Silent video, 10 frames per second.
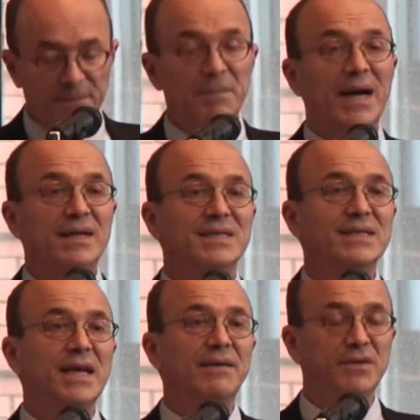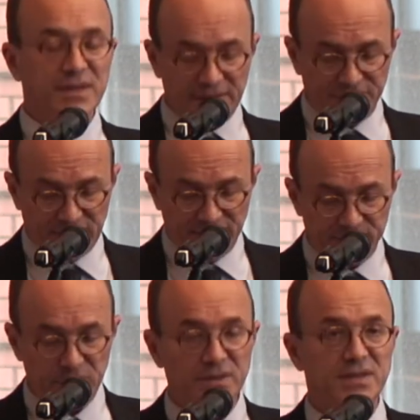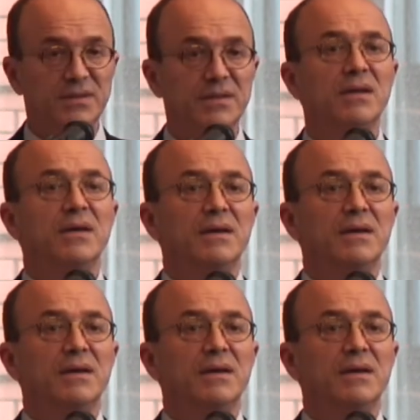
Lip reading: by 75%